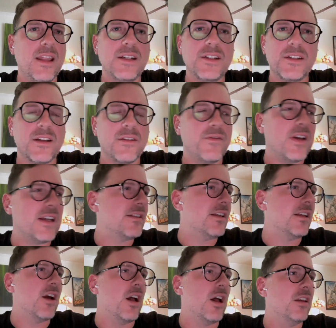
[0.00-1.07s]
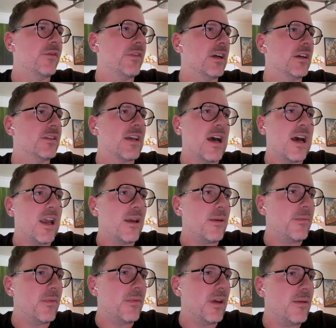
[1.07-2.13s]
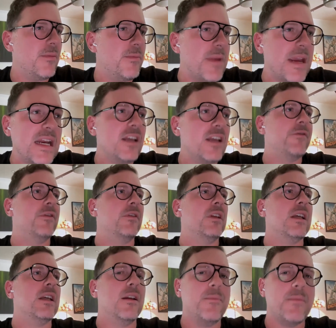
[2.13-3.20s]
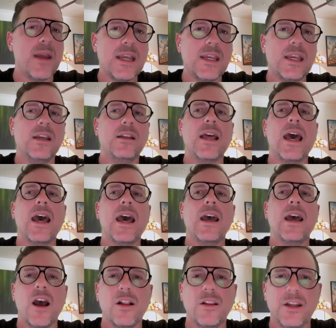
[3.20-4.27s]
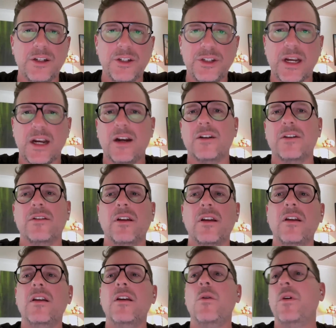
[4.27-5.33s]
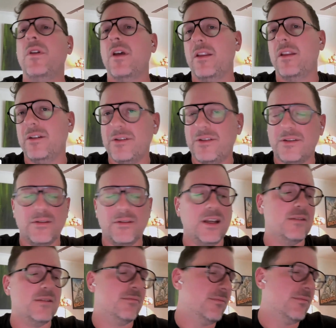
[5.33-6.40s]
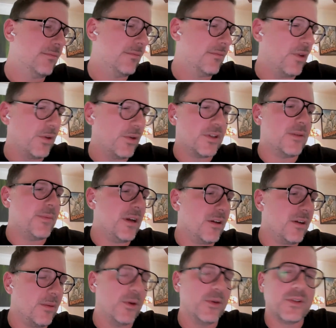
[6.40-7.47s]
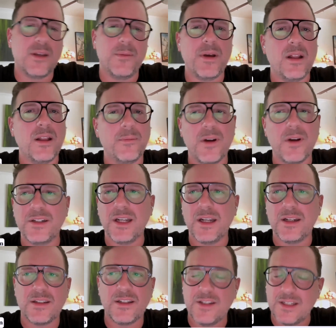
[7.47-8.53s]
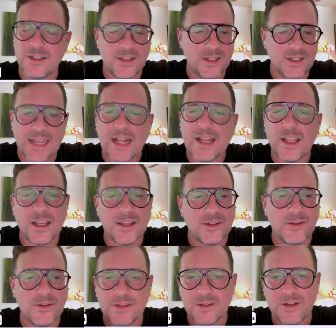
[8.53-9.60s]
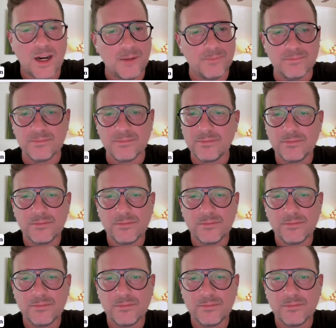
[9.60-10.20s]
they just invested all of their time meaningfully in making that knowledge shared with others. Like those to me are the most compelling projects. This is exactly as you described.